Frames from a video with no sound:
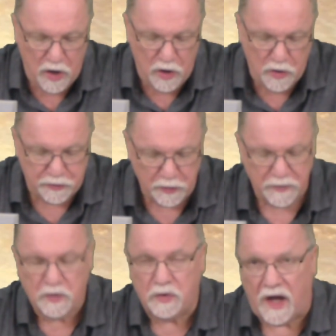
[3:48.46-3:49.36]
through the
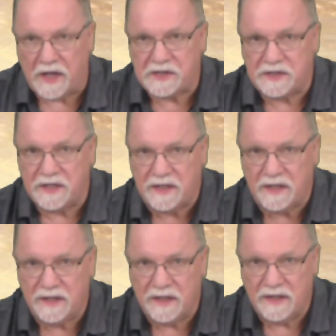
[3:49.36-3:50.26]
cross,
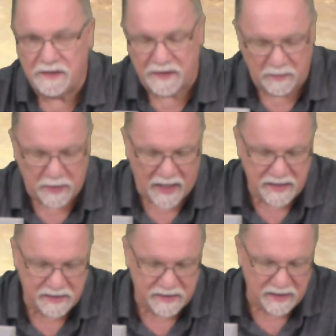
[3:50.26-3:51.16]
thereby
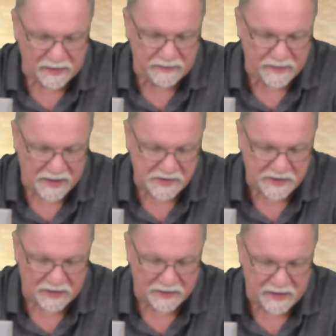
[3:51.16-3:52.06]
killing the
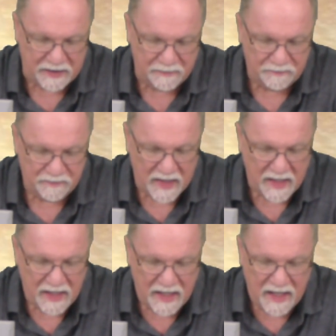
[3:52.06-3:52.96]
hostility.
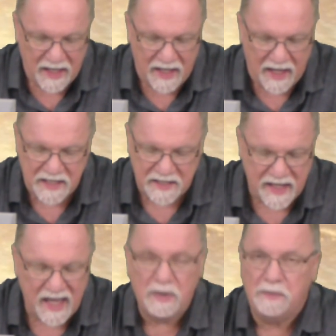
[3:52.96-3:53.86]
And he
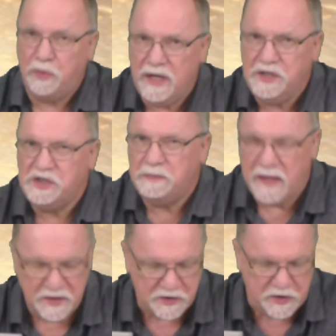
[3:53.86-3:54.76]
came and preached
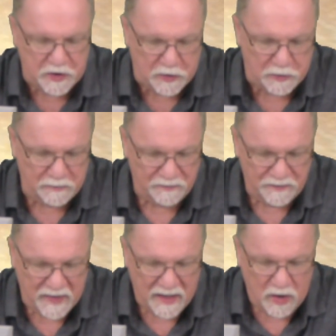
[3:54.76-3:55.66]
peace to you
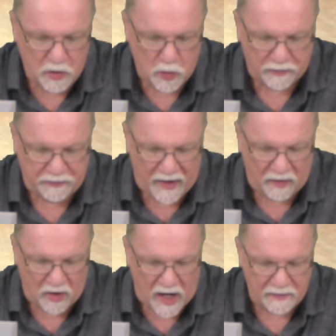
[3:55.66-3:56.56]
who were far
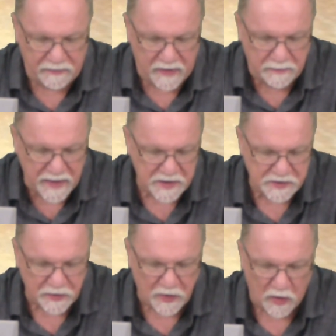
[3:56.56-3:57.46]
off, and peace
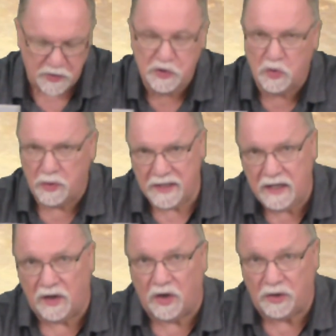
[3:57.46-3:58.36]
to those who were
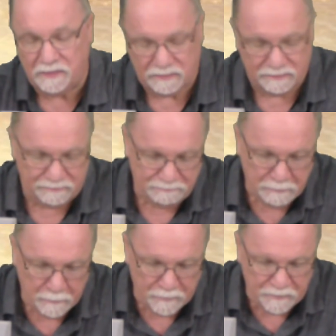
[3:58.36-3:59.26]
near.
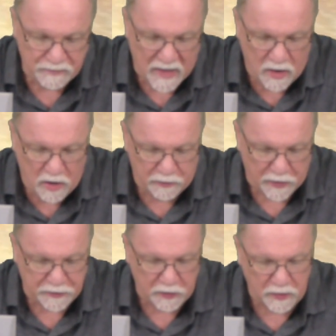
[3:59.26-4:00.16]
For
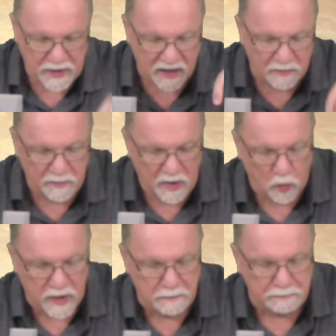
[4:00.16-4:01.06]
through him
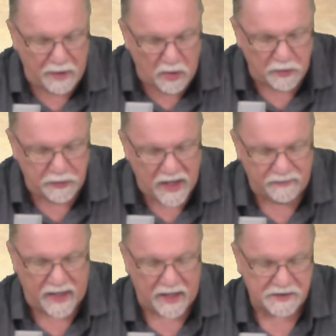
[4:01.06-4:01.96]
we both have
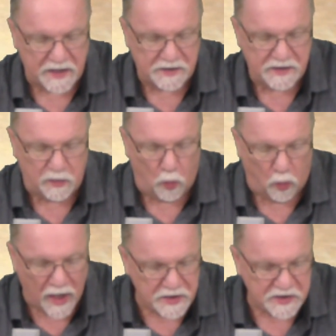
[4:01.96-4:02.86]
access in
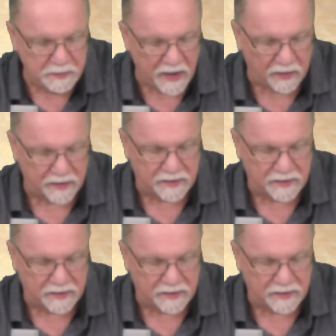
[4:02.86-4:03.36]
one Spirit to